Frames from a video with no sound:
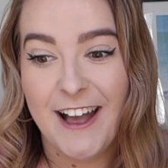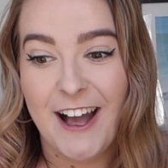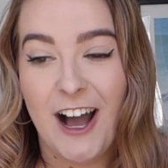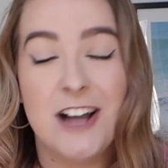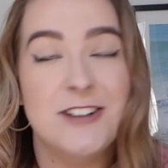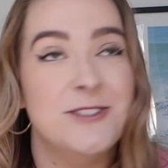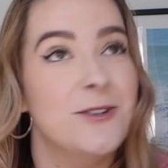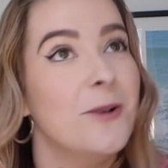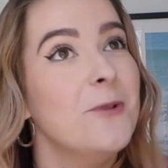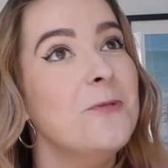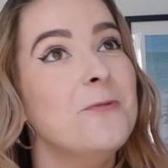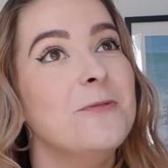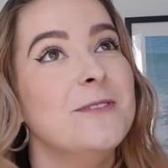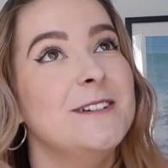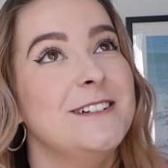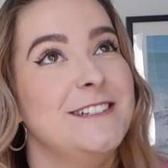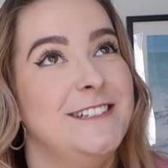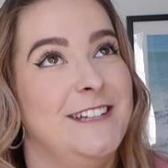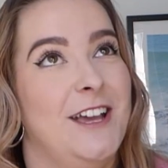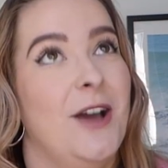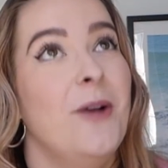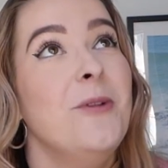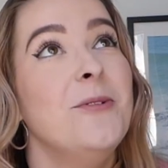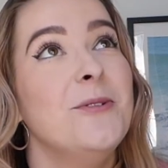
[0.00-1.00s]
I don't want
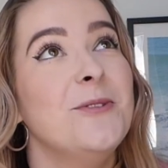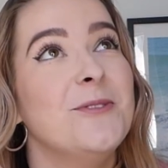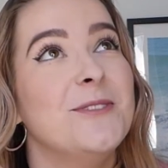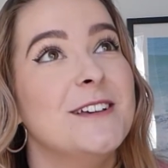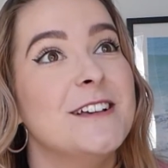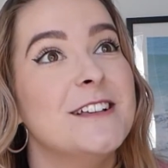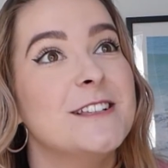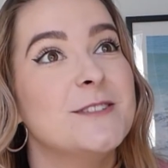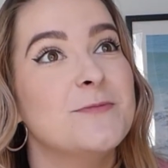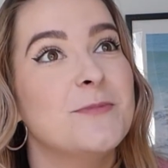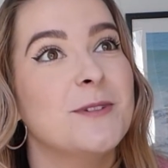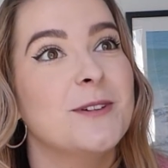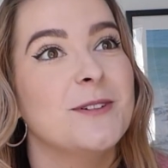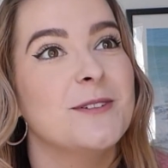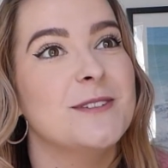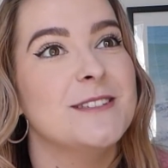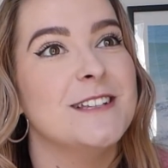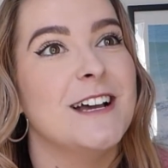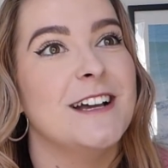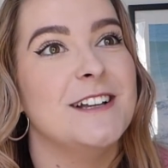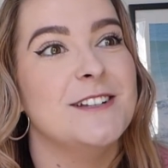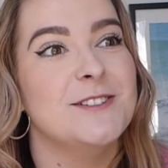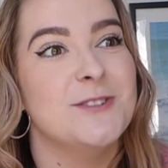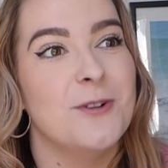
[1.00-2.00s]
to tell you this because
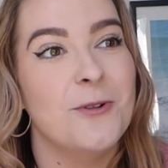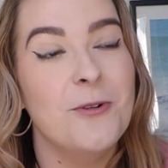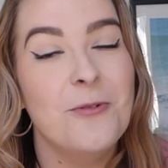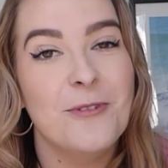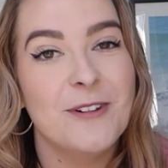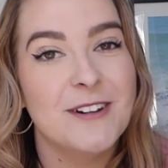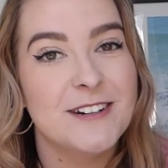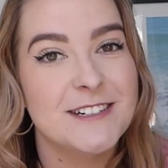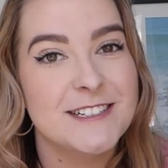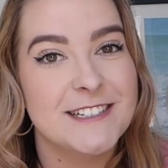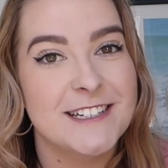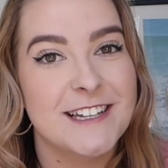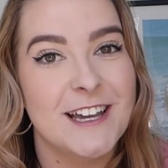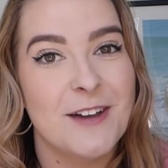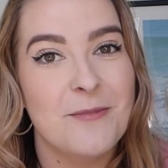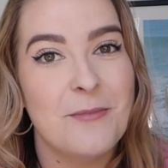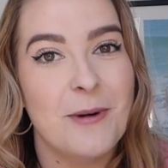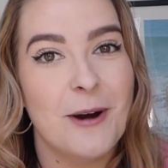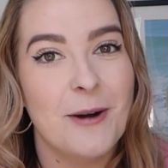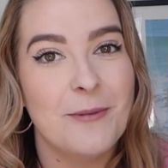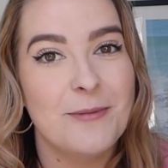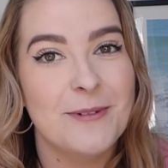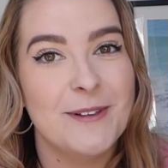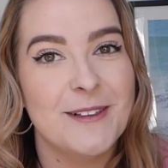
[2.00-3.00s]
I don't want it to get
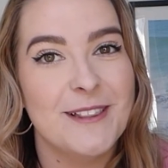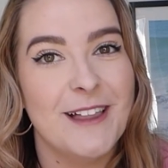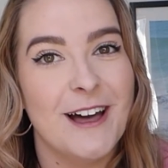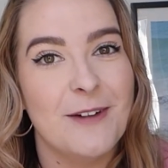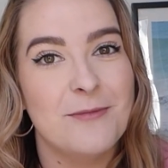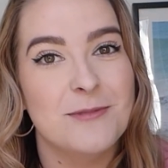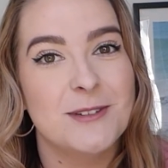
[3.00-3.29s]
popular,